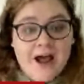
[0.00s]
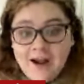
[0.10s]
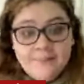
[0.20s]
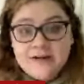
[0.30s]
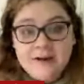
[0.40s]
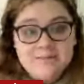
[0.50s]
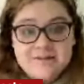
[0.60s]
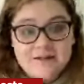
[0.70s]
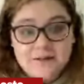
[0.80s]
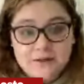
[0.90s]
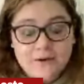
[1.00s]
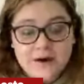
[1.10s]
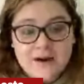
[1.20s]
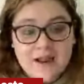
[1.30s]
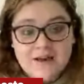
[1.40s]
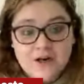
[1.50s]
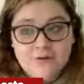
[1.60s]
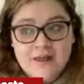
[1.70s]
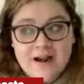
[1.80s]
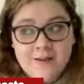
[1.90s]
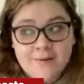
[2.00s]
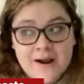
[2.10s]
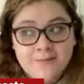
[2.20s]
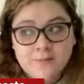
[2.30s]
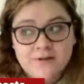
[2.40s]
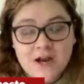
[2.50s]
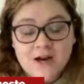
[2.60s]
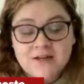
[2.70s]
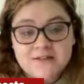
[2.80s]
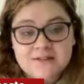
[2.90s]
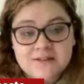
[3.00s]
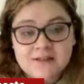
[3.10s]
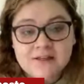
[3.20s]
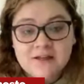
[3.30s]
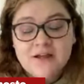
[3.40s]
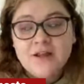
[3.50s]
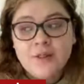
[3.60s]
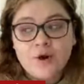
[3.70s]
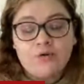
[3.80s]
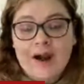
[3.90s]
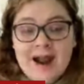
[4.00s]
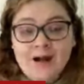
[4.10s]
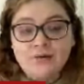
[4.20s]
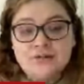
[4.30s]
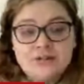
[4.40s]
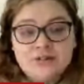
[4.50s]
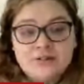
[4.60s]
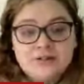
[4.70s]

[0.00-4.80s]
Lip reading: I'm in upstate New York and know that I'm probably not going to see the ground